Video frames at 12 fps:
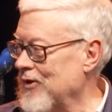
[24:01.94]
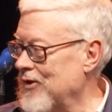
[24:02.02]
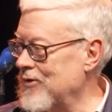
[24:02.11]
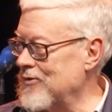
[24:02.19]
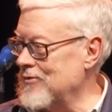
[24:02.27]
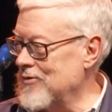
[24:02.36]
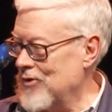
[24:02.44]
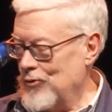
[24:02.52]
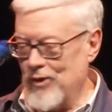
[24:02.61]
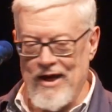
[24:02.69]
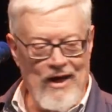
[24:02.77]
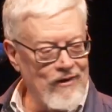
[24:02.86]
who
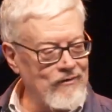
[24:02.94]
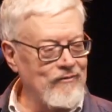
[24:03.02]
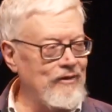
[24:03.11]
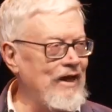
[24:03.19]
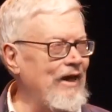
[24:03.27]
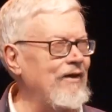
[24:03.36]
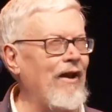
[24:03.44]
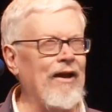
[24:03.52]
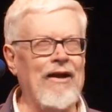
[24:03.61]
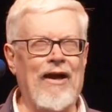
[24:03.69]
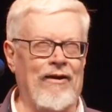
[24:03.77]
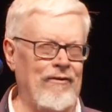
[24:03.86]
we had like,
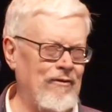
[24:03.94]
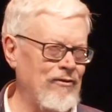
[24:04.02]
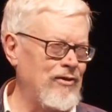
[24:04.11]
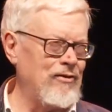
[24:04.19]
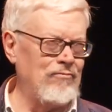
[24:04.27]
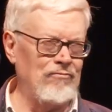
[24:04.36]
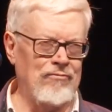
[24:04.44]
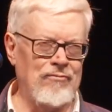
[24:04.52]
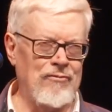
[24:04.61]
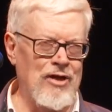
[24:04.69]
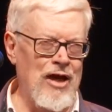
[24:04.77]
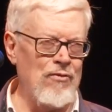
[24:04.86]
I don't know,
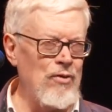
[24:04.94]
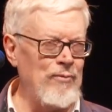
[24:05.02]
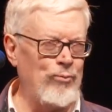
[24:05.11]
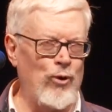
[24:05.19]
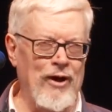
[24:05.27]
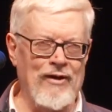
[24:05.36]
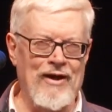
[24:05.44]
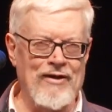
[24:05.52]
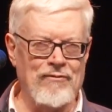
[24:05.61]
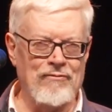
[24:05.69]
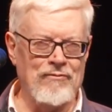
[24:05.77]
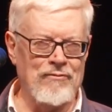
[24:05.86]
at one point like
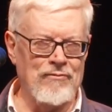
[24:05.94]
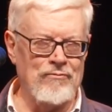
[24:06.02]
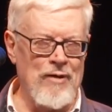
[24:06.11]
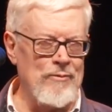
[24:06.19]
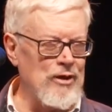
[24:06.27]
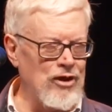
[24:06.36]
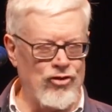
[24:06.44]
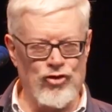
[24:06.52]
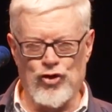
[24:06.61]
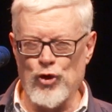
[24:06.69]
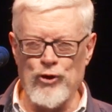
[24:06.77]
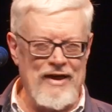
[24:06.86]
maybe
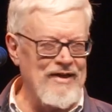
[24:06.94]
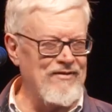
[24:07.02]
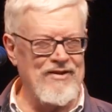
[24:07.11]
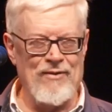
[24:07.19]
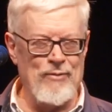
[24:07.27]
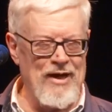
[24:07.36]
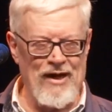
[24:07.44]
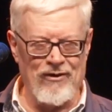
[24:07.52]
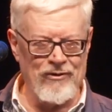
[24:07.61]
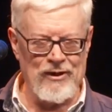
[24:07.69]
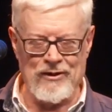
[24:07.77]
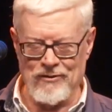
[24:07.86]
30
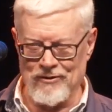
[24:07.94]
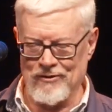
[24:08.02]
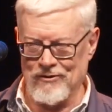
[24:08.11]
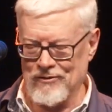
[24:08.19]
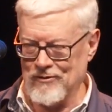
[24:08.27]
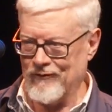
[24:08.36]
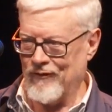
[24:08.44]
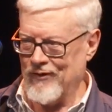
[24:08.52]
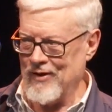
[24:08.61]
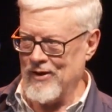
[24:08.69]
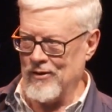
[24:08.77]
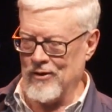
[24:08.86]
seminarians
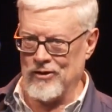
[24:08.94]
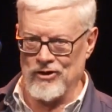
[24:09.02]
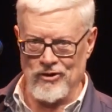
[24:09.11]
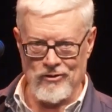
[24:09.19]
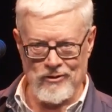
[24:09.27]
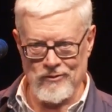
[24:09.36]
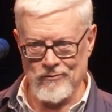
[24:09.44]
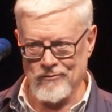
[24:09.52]
in our church.